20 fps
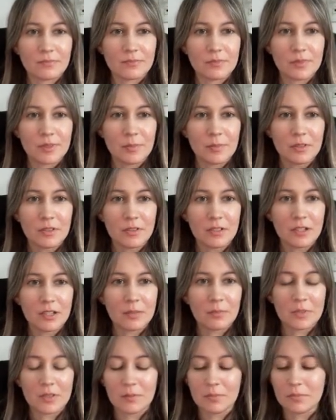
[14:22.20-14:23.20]
people
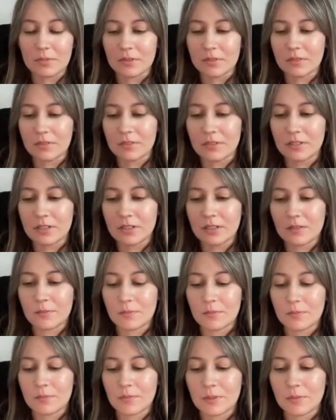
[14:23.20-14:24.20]
like people, and
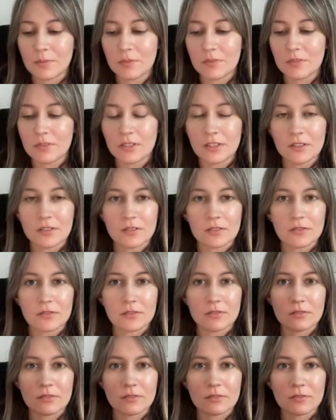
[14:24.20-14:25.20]
people need
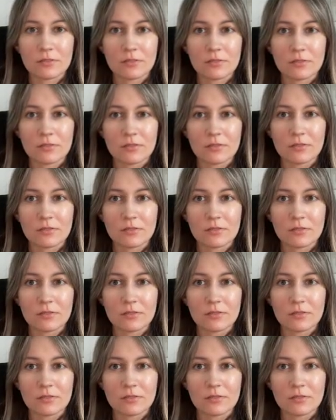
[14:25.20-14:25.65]
to